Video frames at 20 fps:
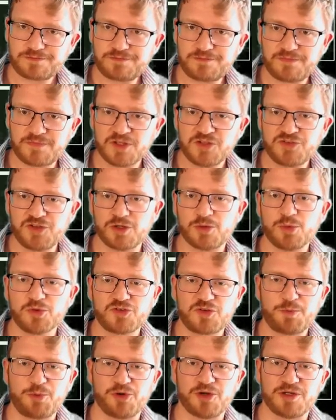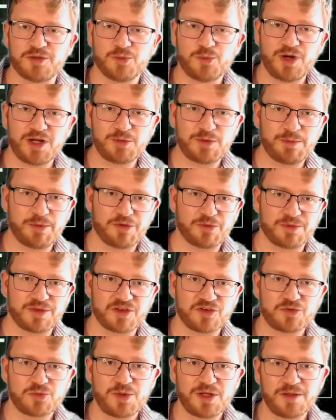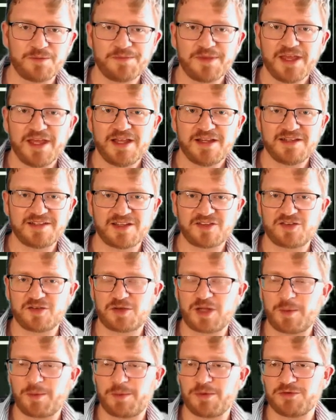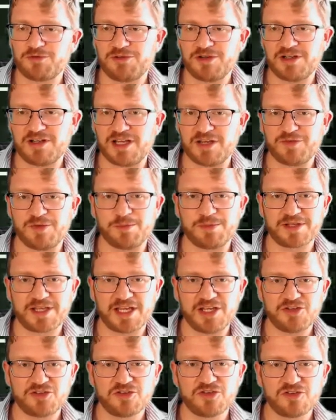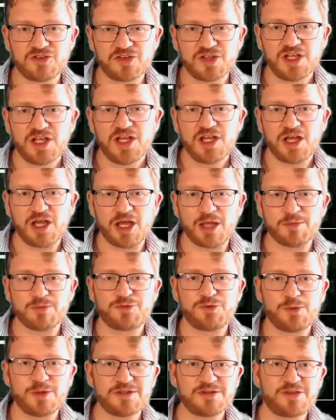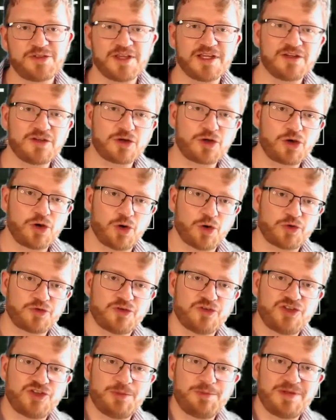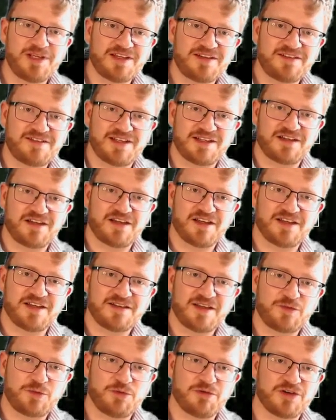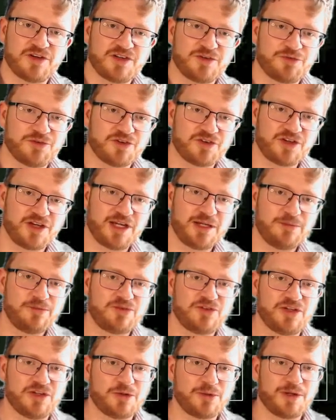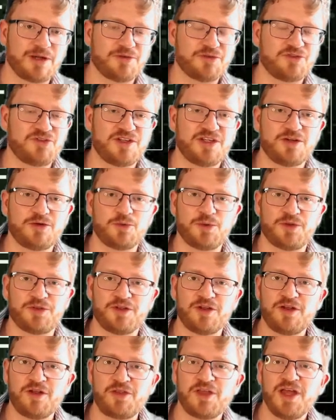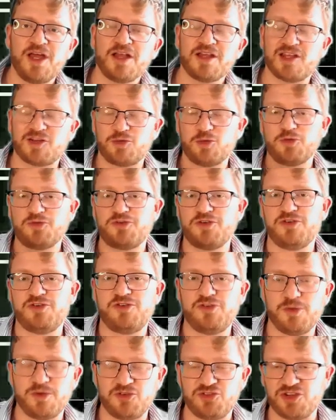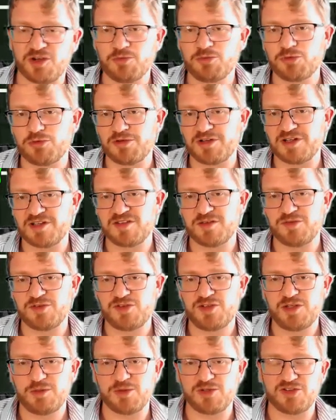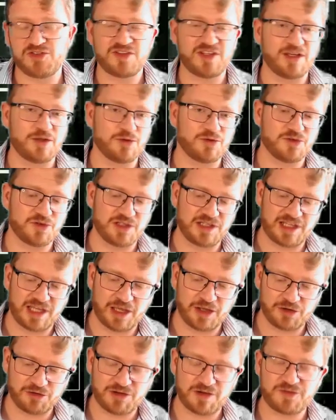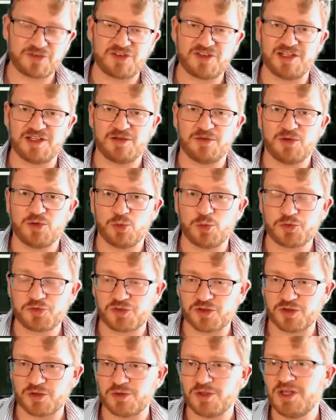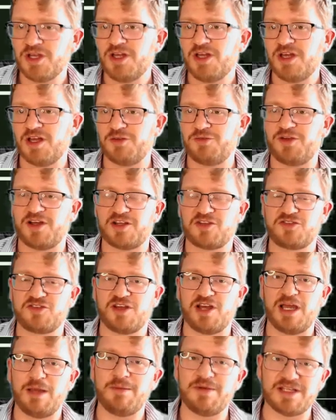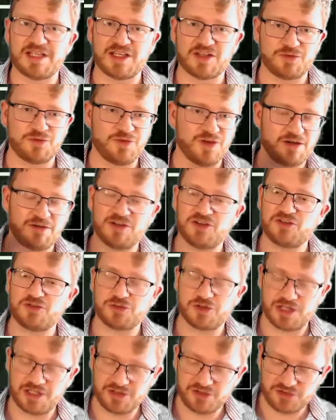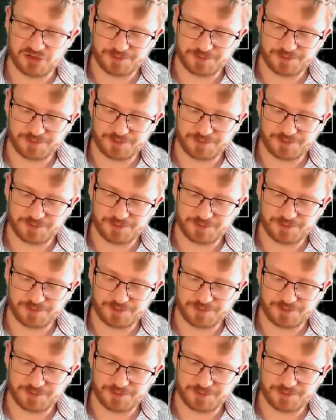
So what's the point? Why do we bother with this? Well, this has a couple of real-life implications. For one thing, the clocks on GPS satellites, they have to run at different times, so they don't go out of sync with Earth. That's also to do with general relativity, which is how gravity also affects time, and it gets very strange.